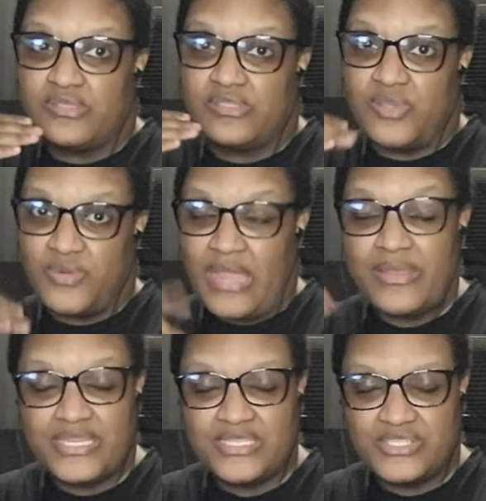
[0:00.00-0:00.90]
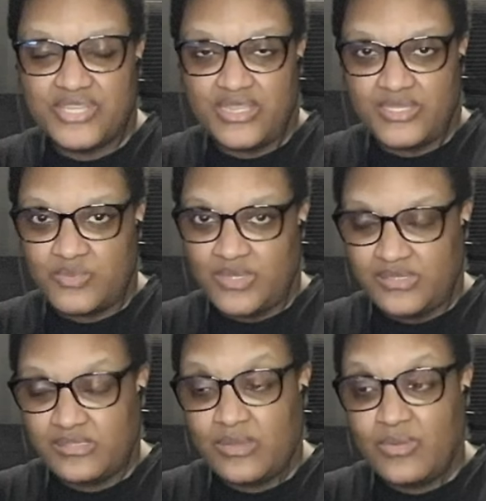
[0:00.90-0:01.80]
So now he's in jail as well.
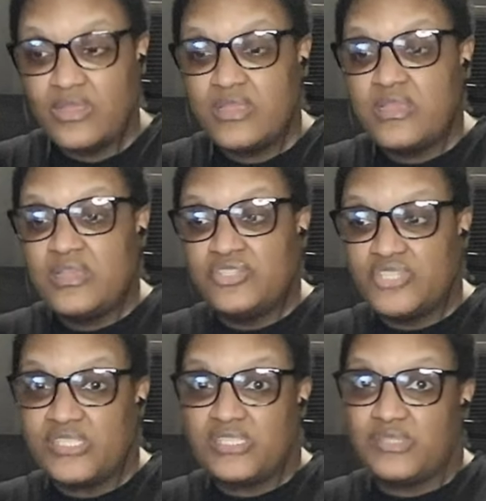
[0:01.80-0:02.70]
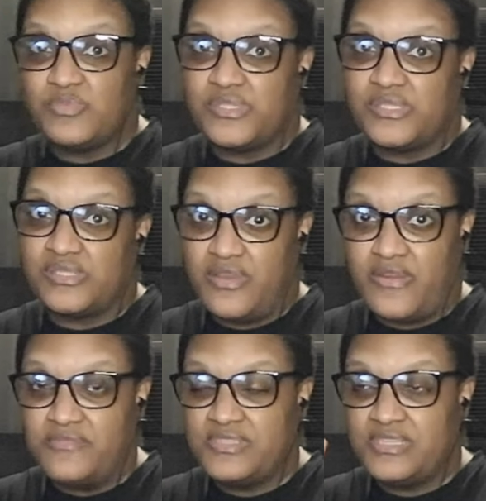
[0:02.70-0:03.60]
So justice was
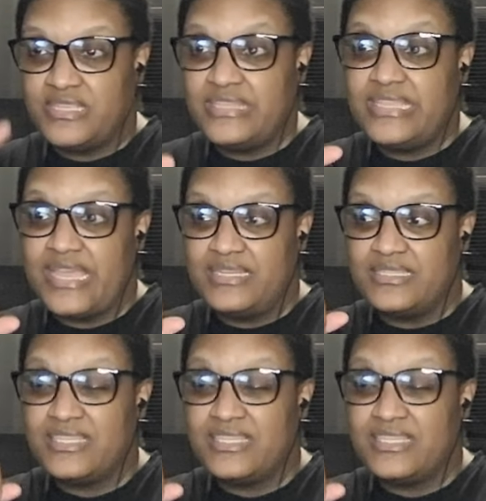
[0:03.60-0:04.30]
served in the end.